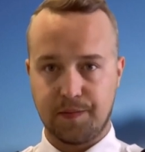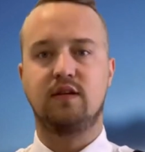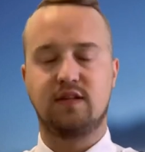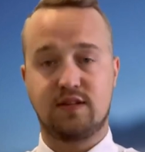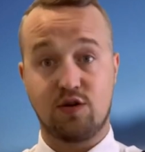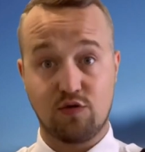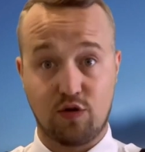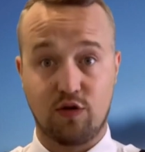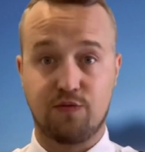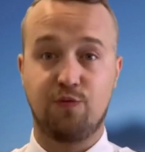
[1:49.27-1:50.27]
The
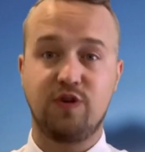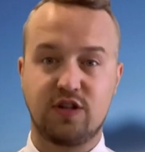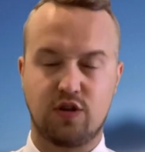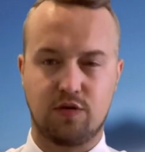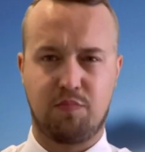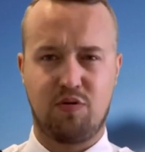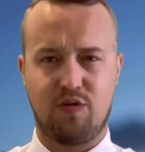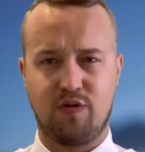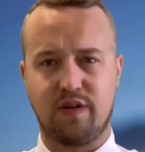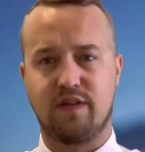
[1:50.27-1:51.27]
so-called visual
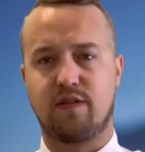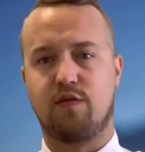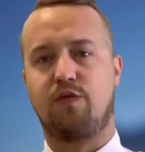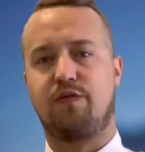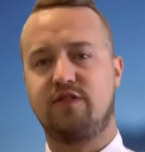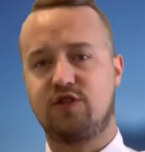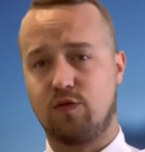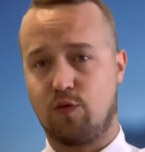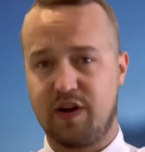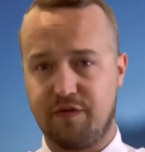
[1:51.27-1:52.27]
points or
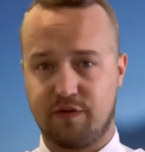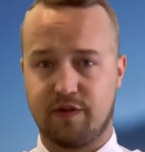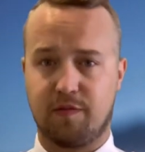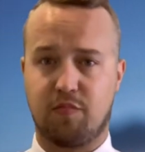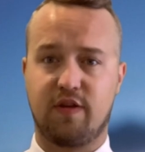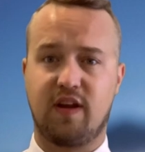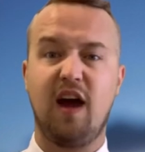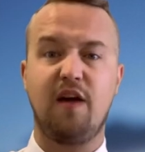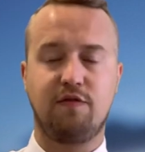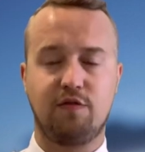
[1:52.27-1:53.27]
visual reference point
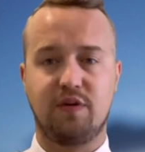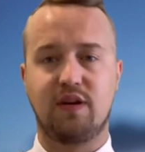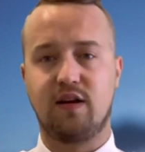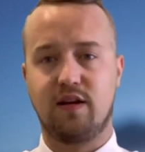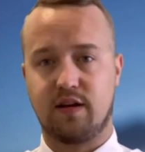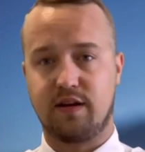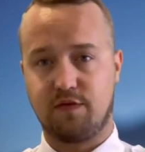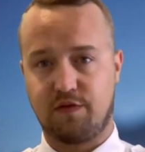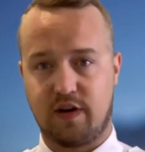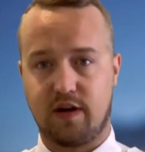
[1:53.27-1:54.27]
have to be clearly
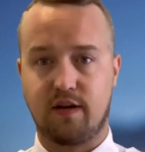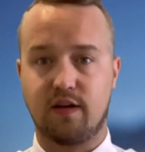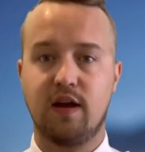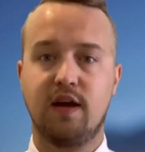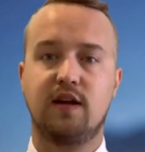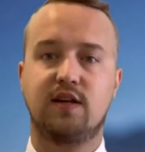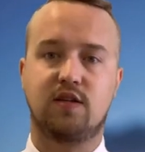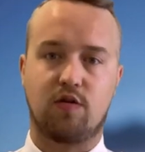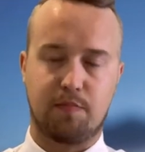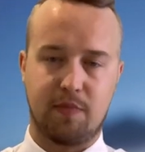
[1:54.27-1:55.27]
defined.
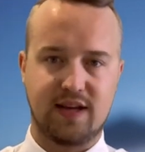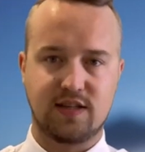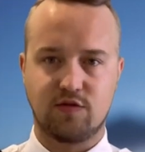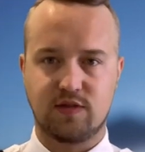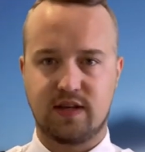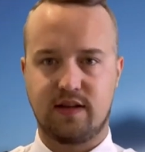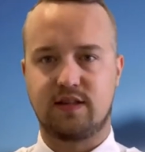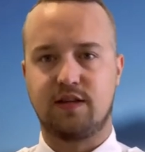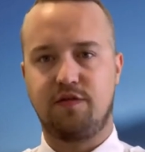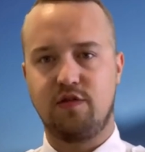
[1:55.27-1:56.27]
So it makes no sense
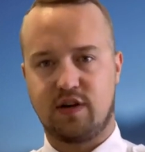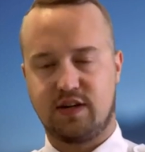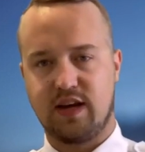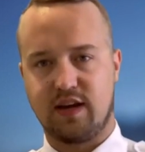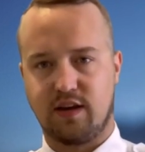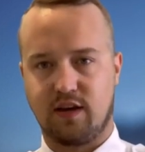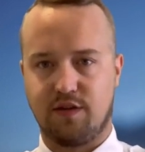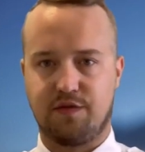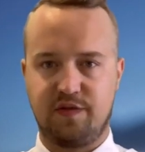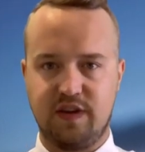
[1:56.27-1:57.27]
if you are taking a
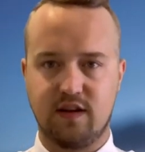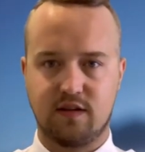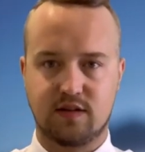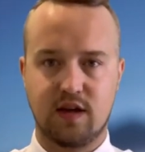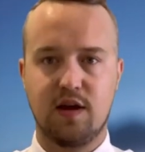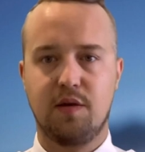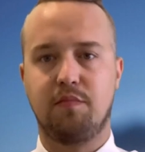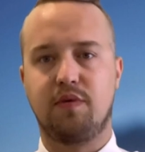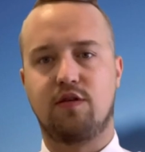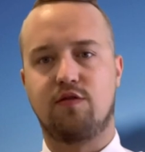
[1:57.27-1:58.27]
field,
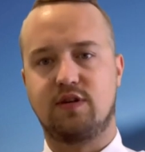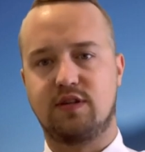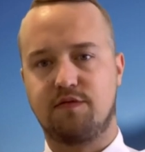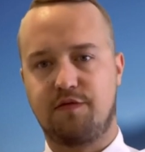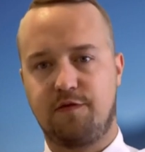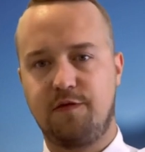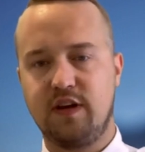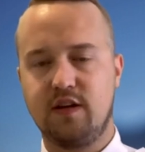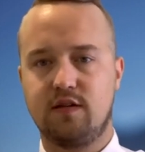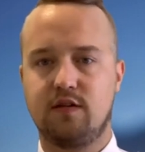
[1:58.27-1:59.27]
because
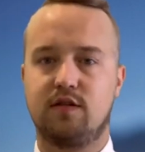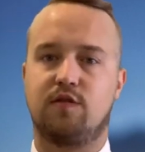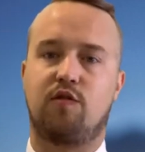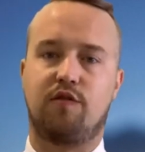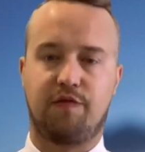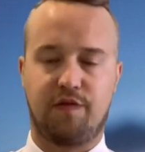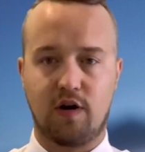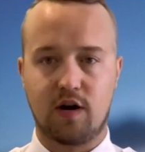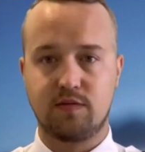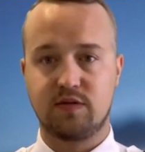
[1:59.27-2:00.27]
field or
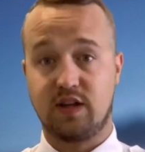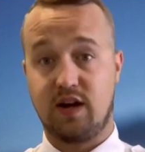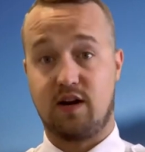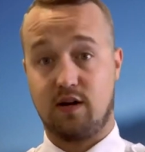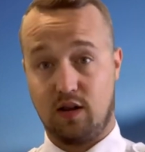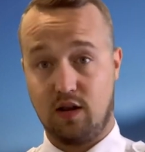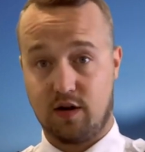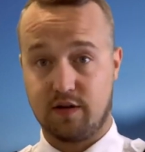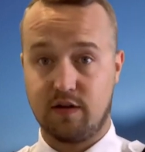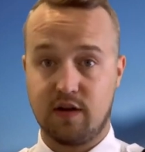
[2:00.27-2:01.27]
farms, there are a
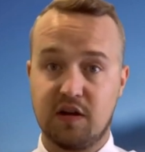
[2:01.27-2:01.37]
lot.